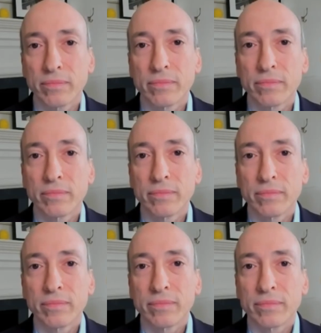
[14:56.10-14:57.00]

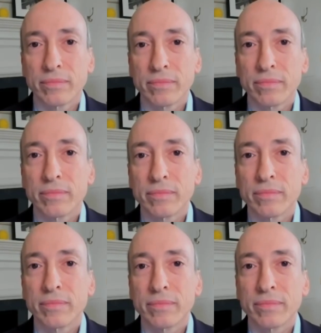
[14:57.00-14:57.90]

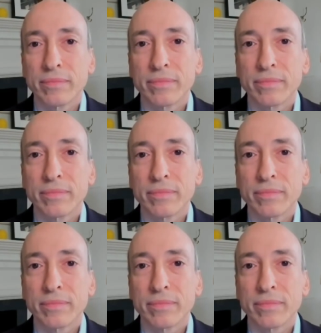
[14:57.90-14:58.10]
(not speaking)